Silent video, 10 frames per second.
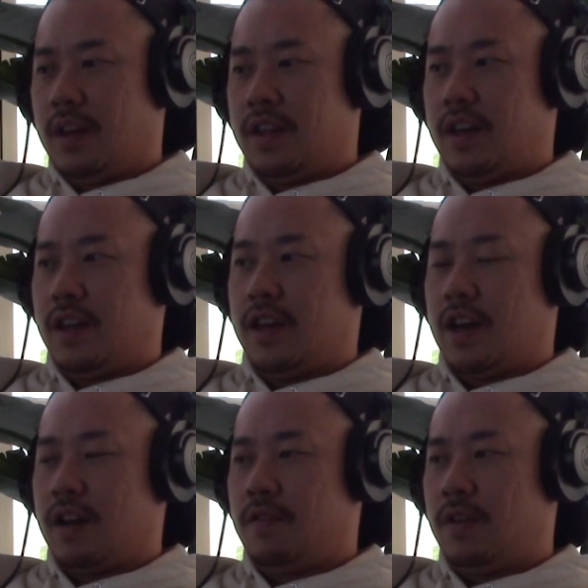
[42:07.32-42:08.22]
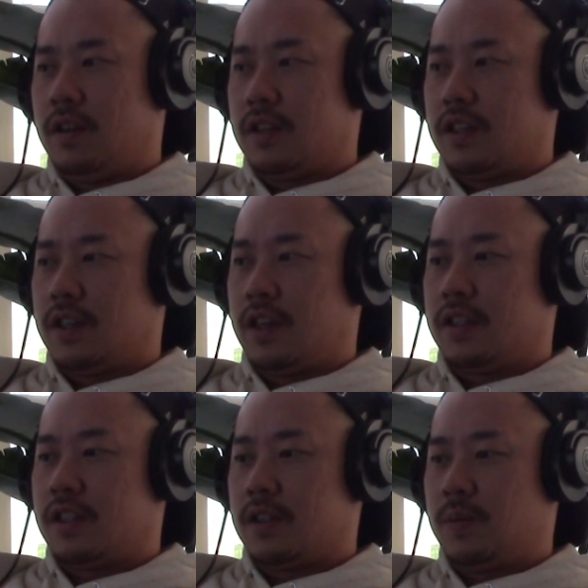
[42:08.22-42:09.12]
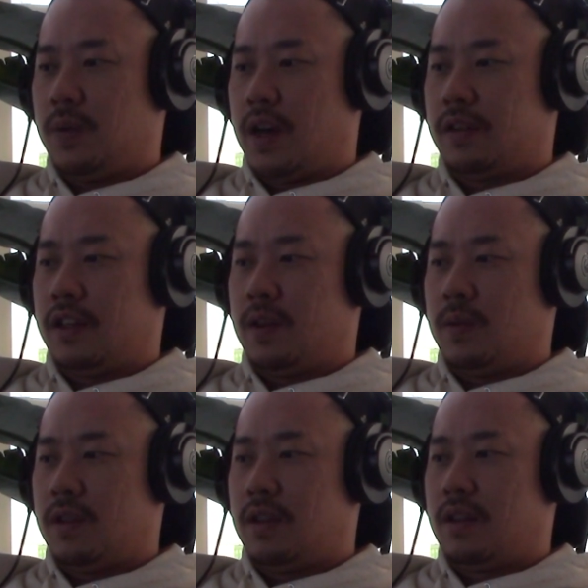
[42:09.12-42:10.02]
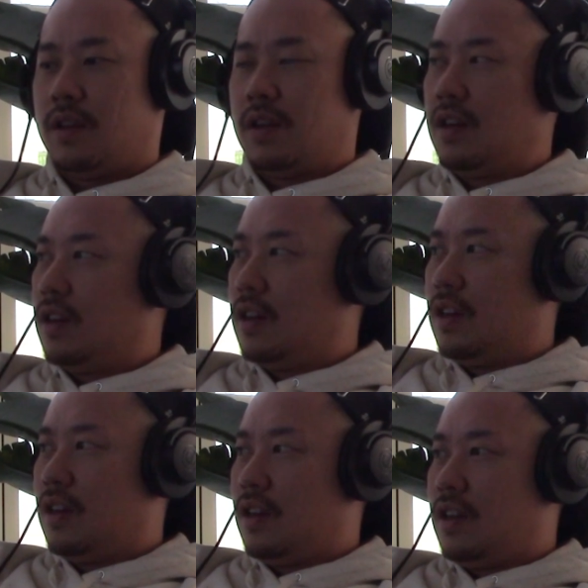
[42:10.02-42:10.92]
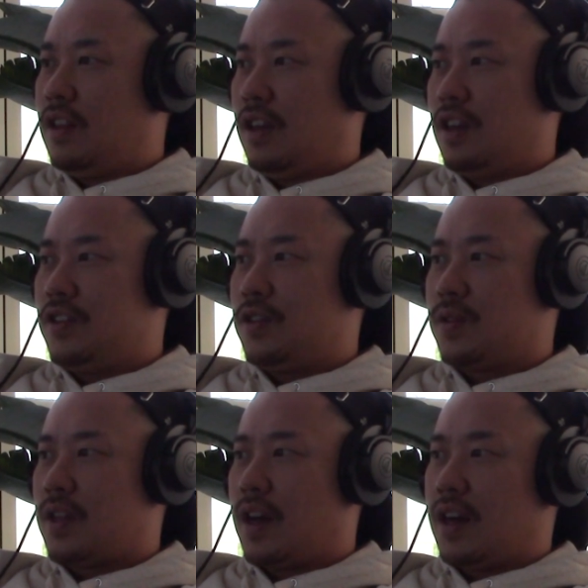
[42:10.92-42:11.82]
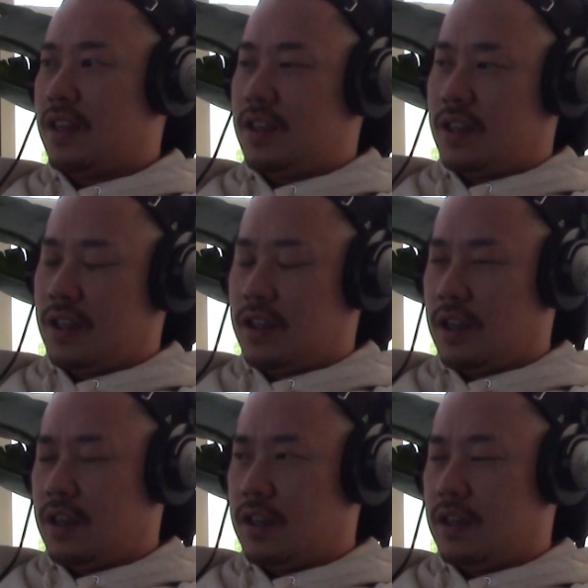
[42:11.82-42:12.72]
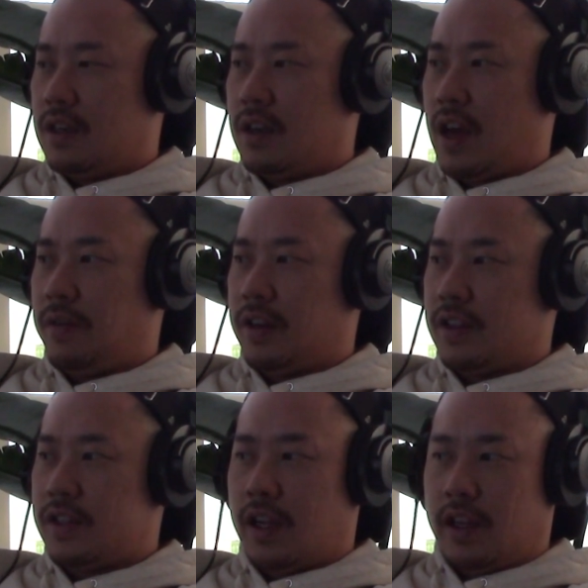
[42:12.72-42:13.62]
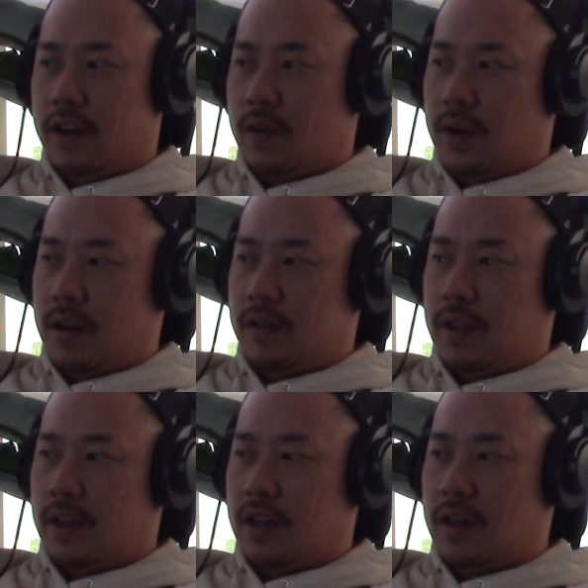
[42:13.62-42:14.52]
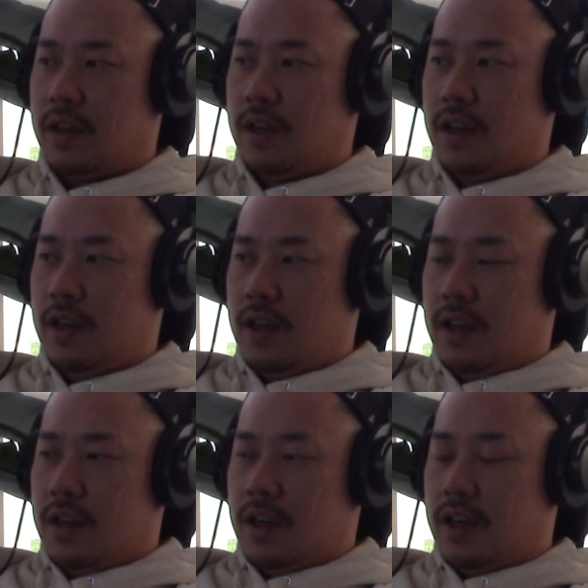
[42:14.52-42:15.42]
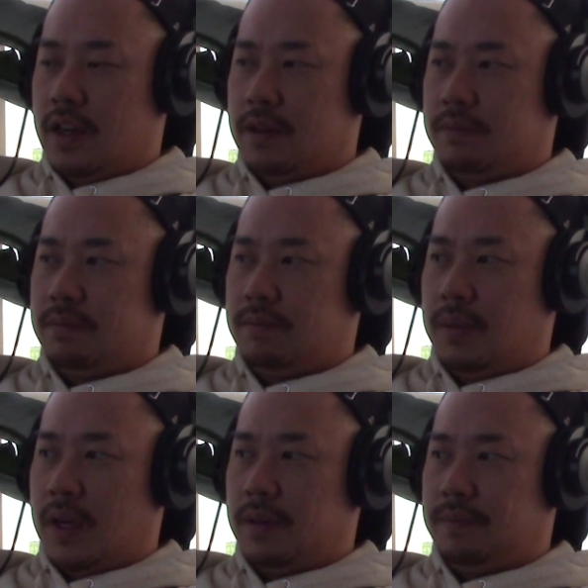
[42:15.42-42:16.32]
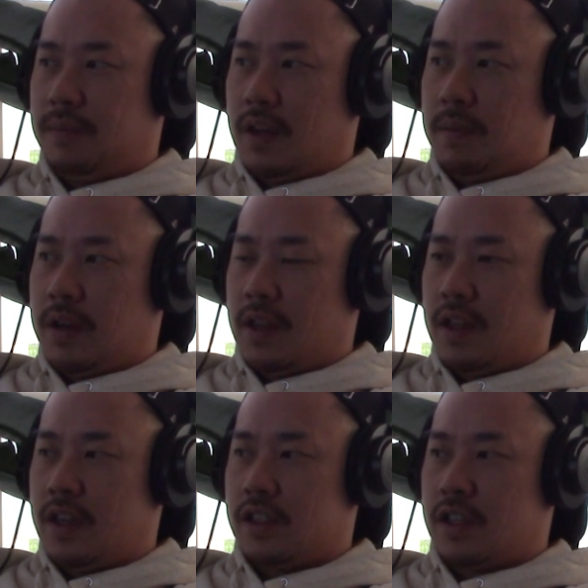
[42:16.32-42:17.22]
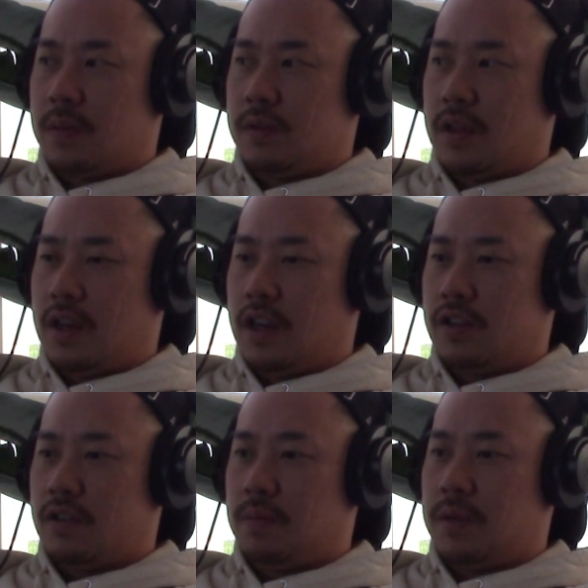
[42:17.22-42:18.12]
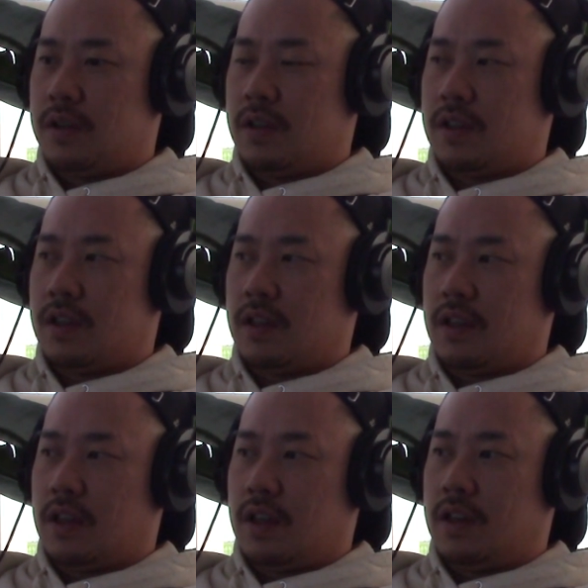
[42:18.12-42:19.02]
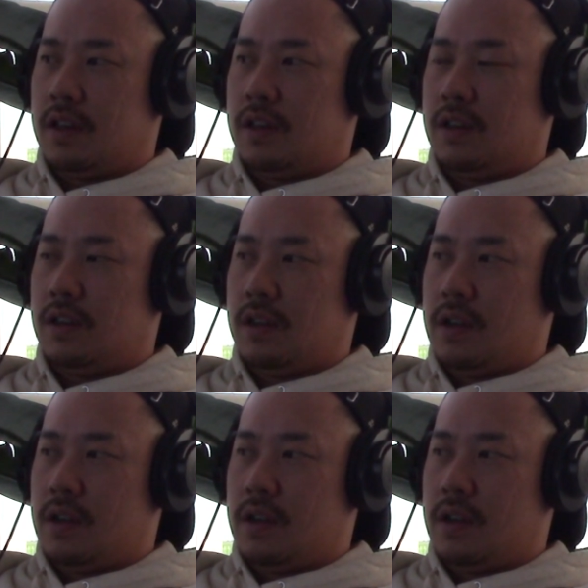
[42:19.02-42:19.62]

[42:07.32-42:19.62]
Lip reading: And then it kind of falls onto us because we have to deal with the issues with that, and then having to sell it or whatever like that. But I mean, I think it just comes with the nature of the business, and